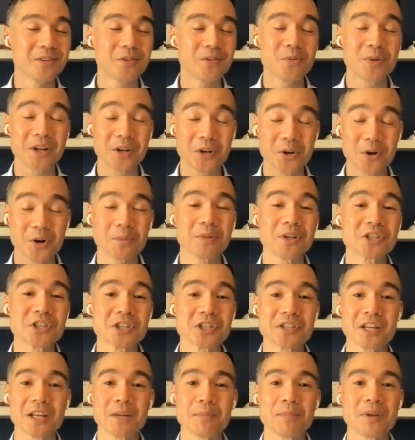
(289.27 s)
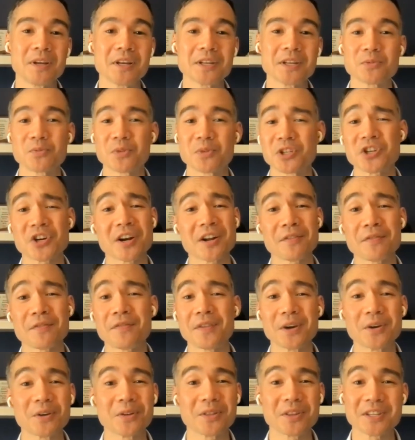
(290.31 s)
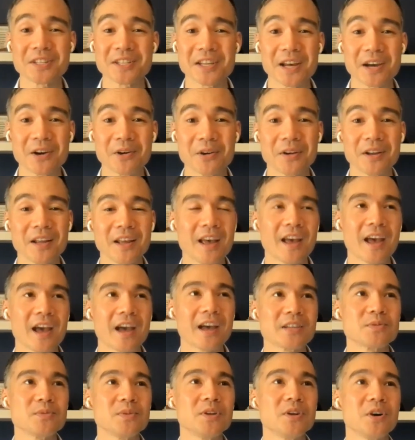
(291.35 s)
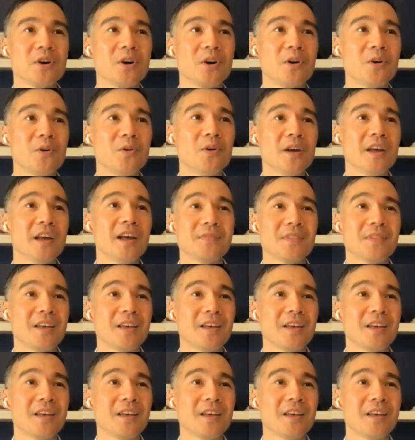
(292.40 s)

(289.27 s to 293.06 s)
what it normally should take because we're trying to figure this out as we go.